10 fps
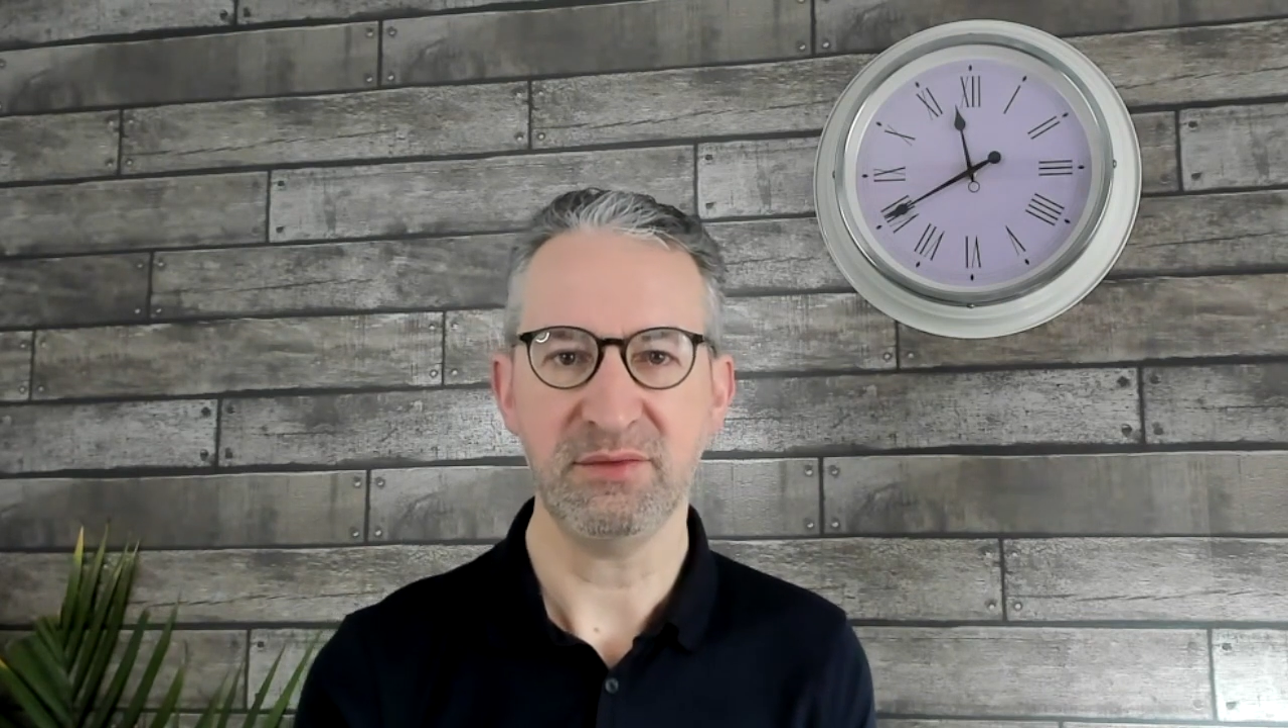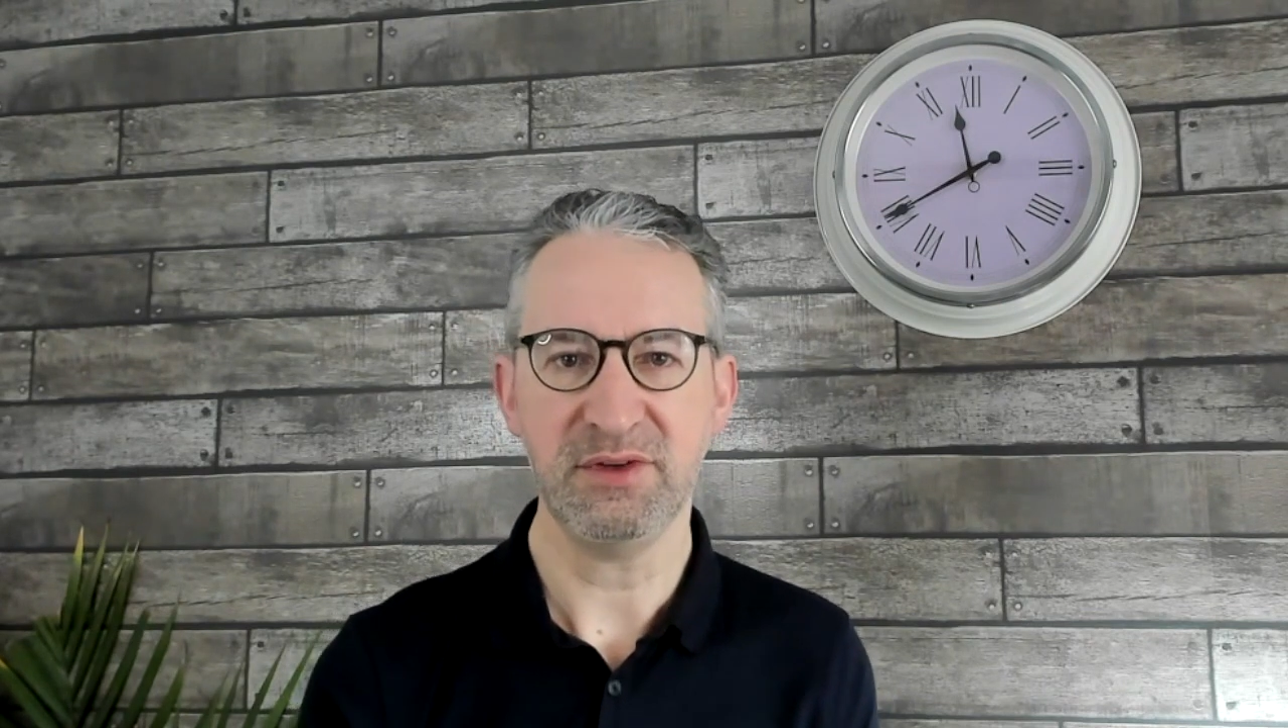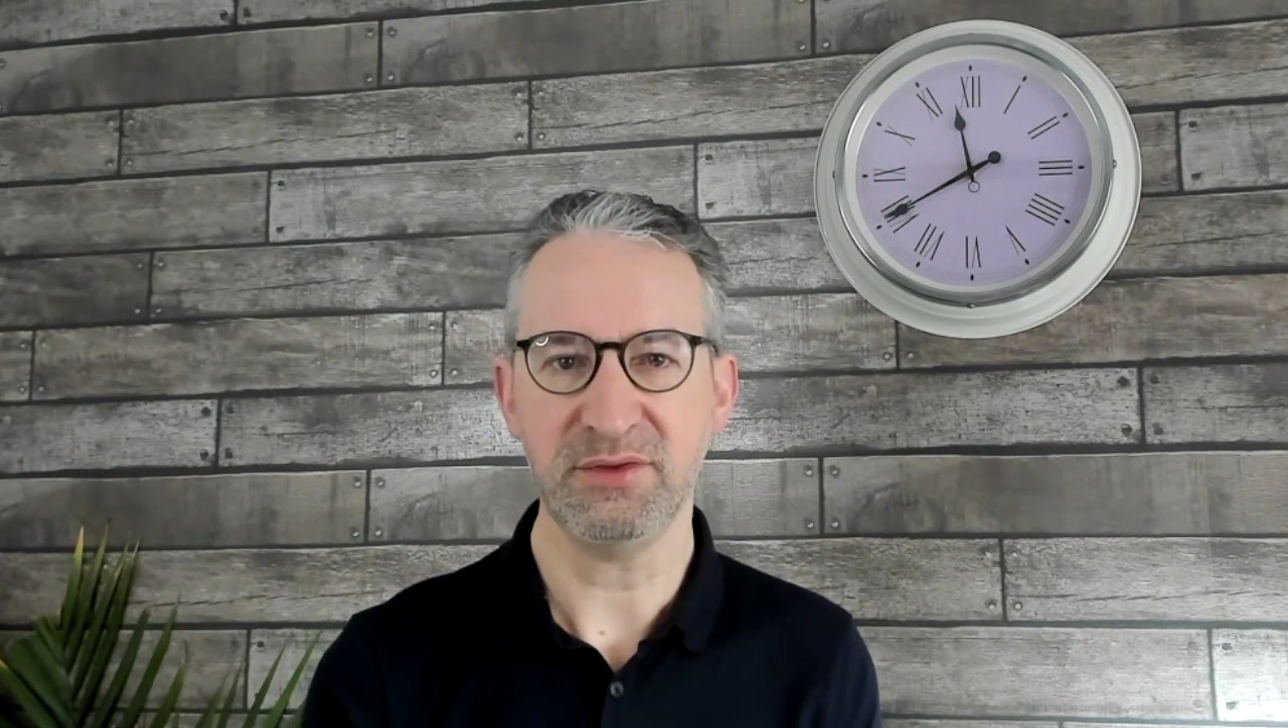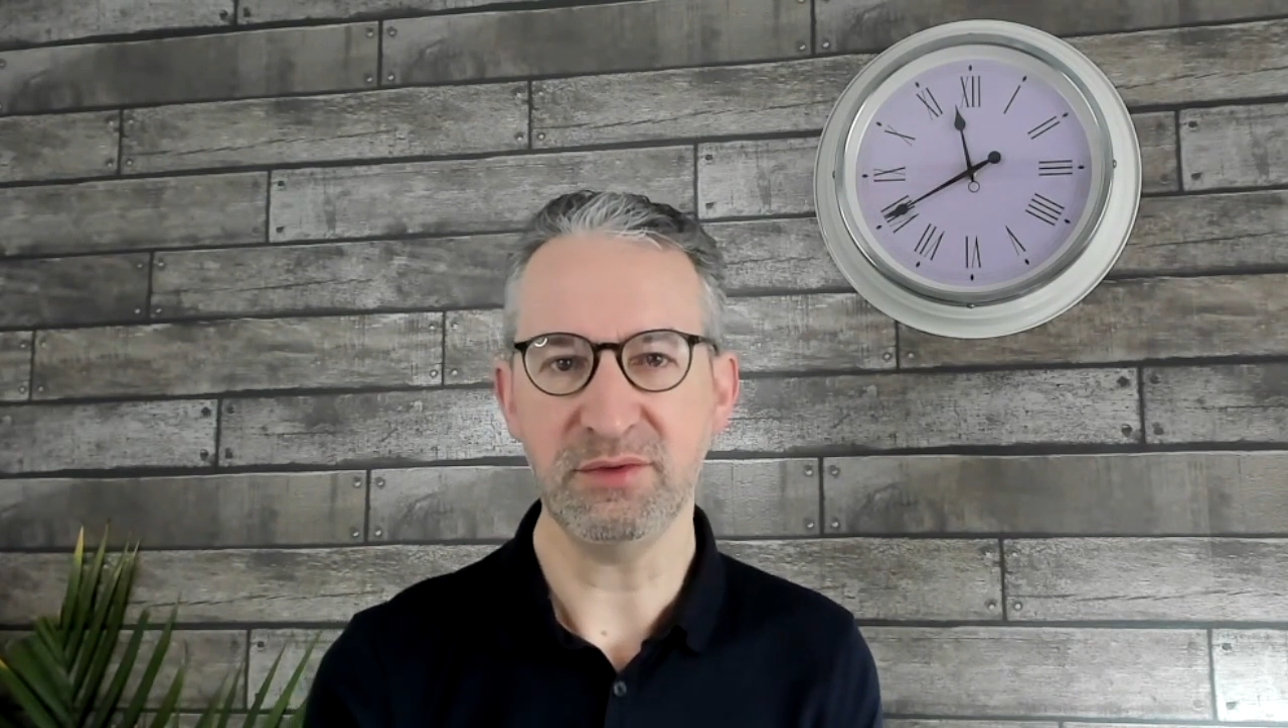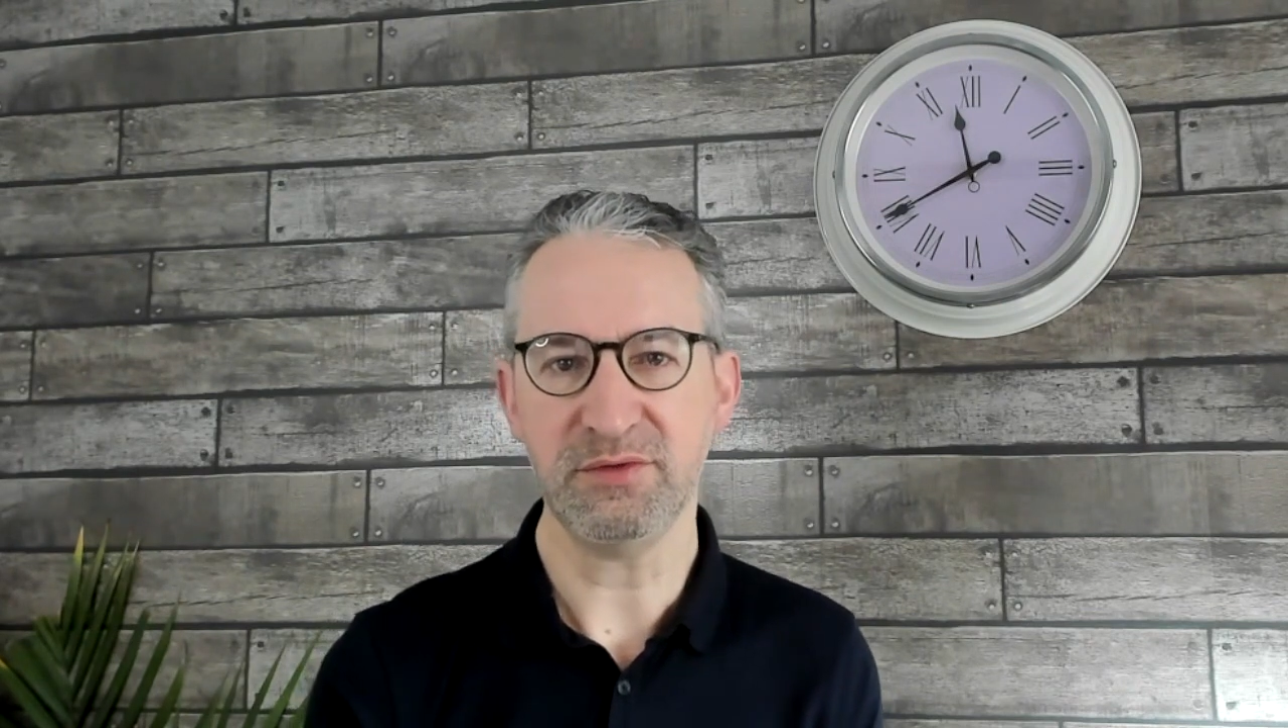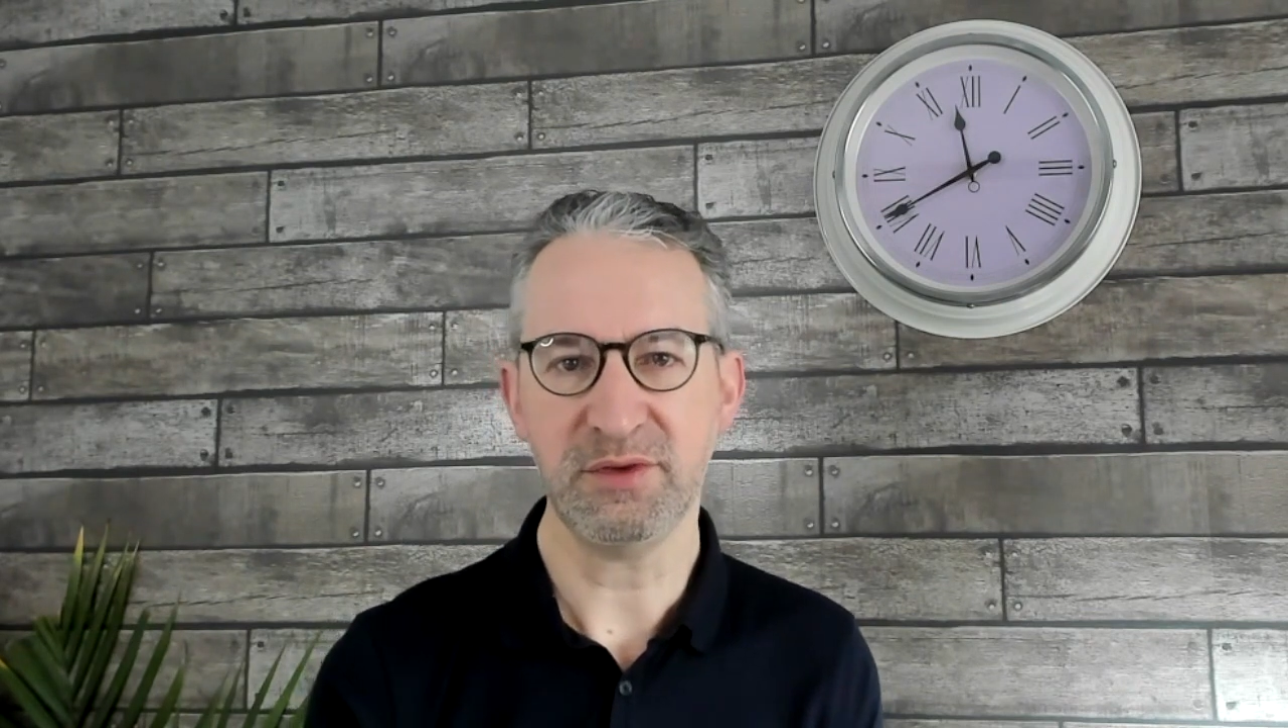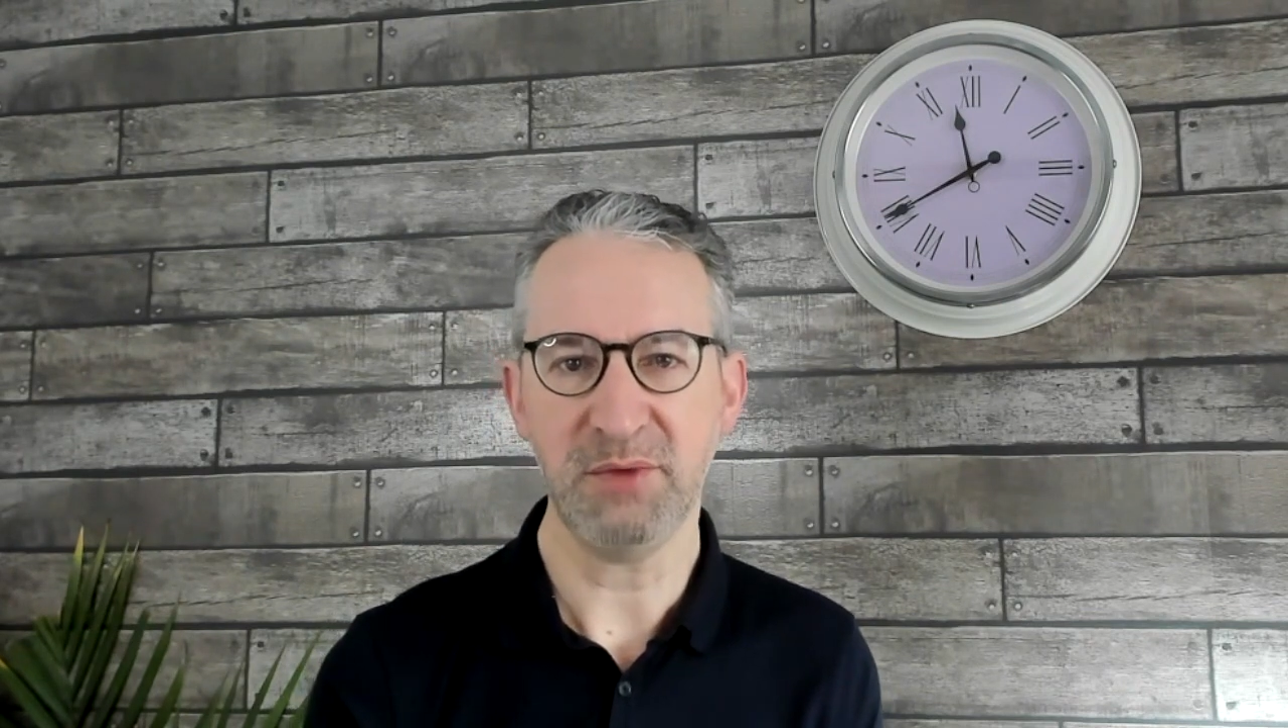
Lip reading: result from